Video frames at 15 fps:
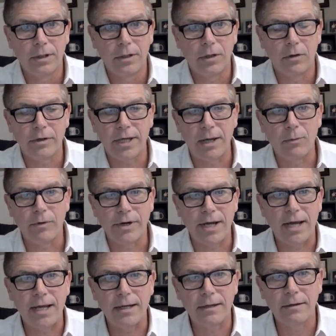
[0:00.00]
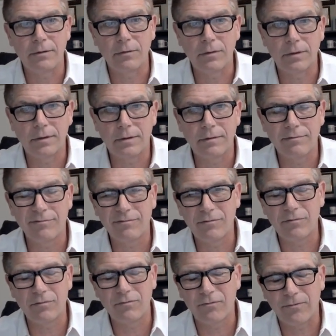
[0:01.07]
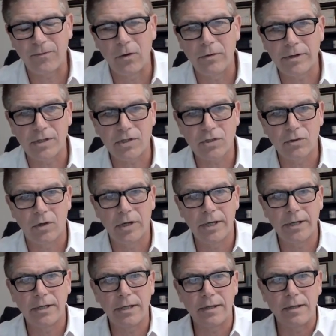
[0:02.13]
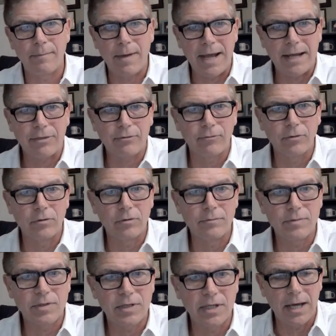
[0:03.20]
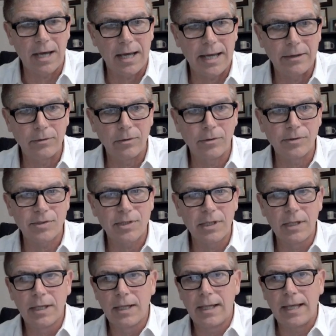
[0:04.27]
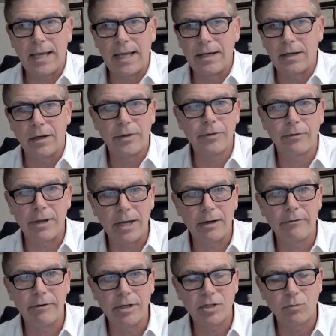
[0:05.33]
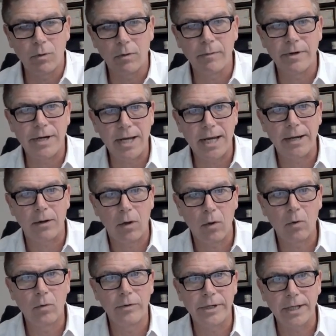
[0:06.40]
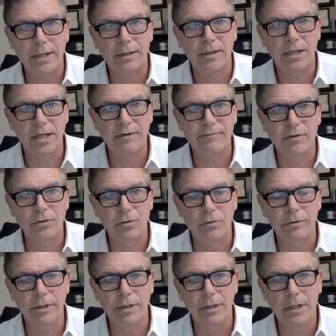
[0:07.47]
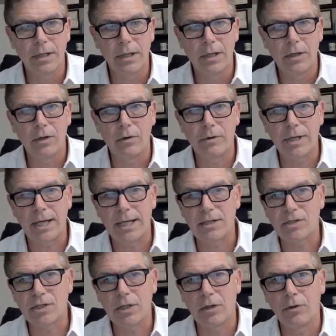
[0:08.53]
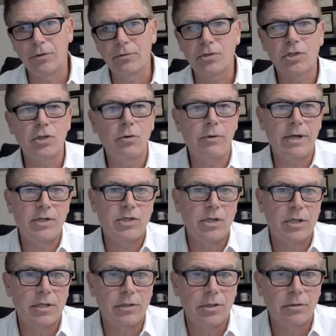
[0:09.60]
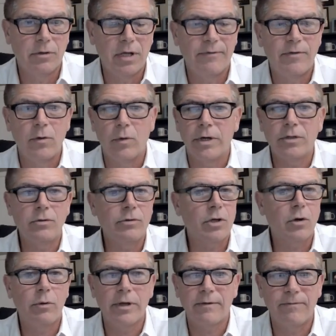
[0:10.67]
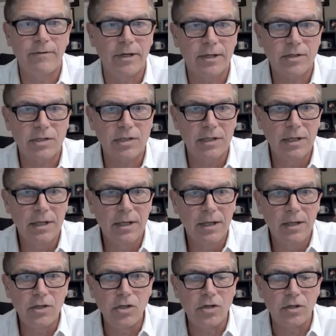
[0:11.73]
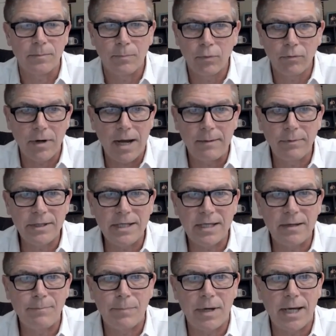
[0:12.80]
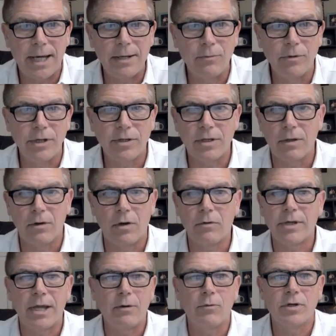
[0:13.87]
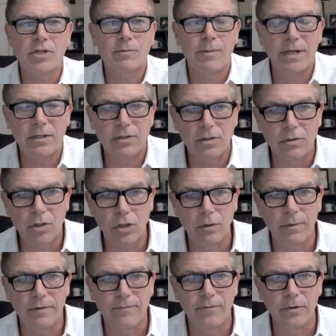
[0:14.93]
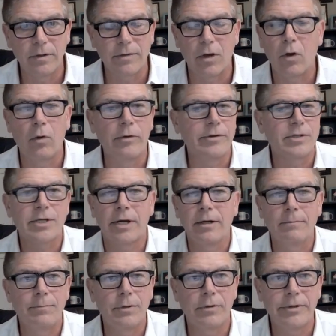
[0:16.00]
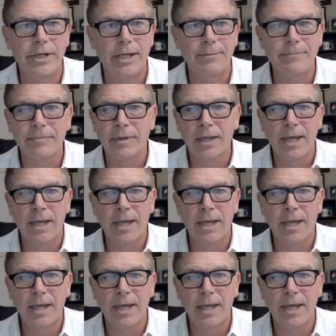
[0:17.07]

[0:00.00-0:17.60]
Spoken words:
Okay, we're not focused on the bathrooms, aisles, and other areas where we're not holding the inventory. Okay, so there's two ways you can do it. If you want to do the quick fix, you could probably get by with, okay, what's my cubic foot of the whole entire building?